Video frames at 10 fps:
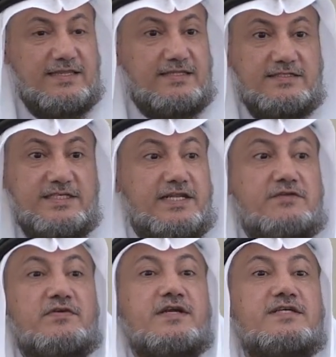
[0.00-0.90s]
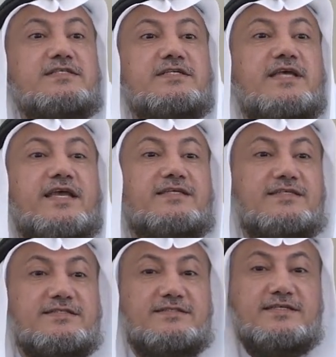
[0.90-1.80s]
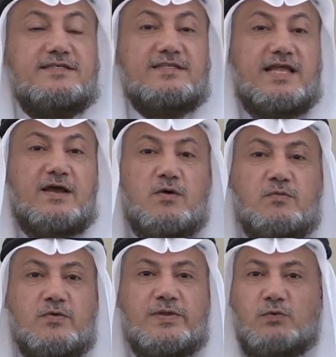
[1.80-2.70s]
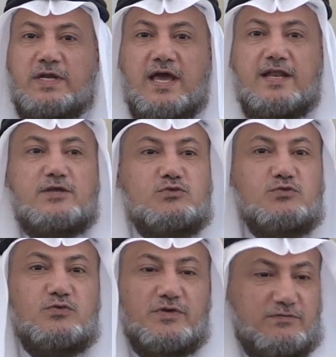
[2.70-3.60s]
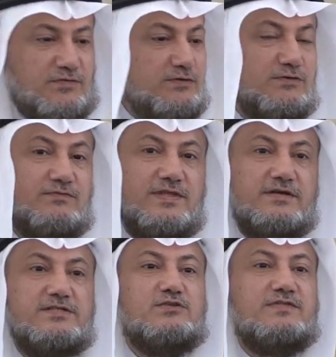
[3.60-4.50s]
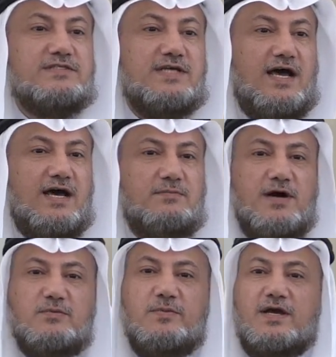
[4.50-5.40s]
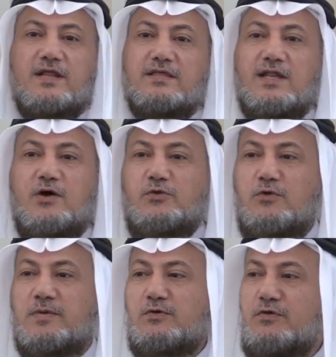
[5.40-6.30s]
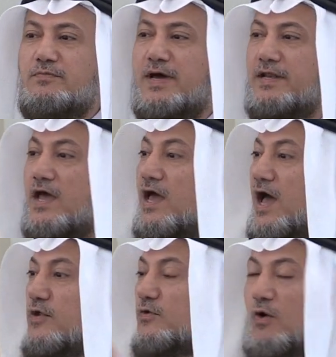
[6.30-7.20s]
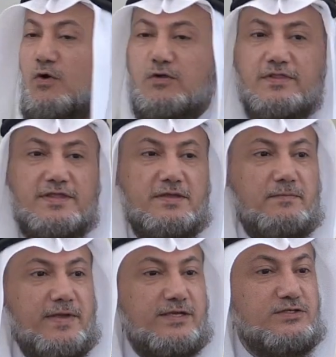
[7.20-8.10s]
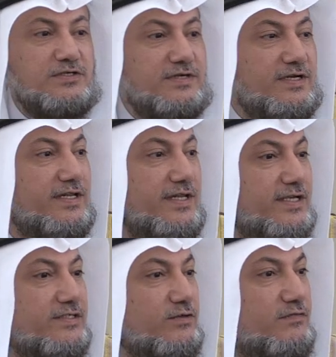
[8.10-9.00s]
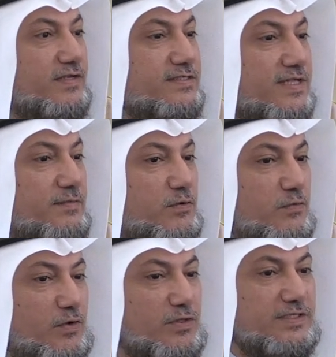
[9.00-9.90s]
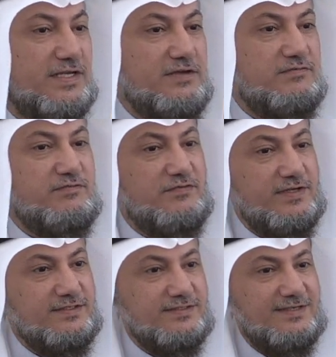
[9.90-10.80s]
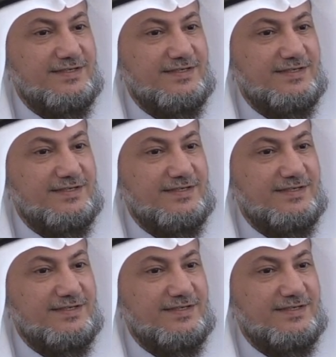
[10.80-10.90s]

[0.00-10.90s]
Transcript: She never hesitated, thinking that, oh woman, what can I do in front of the rest of the Sahaba, Abu Bakr, and Umar, Uthman, and all the major elites of the Islamic world in every field.